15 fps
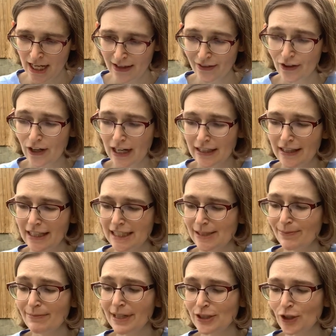It's
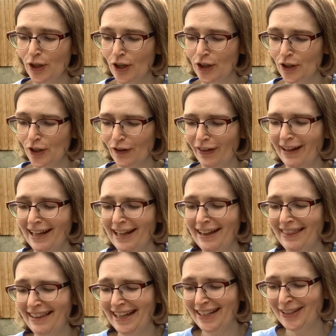much harder
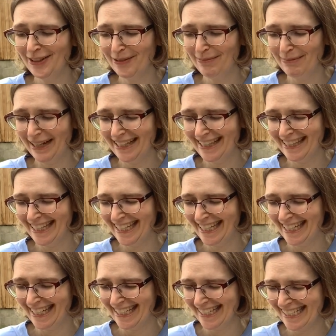than you might think
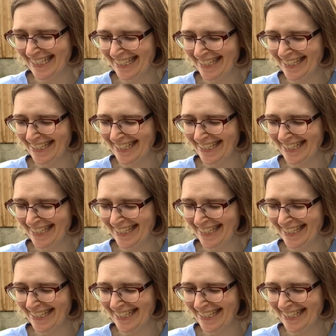it is.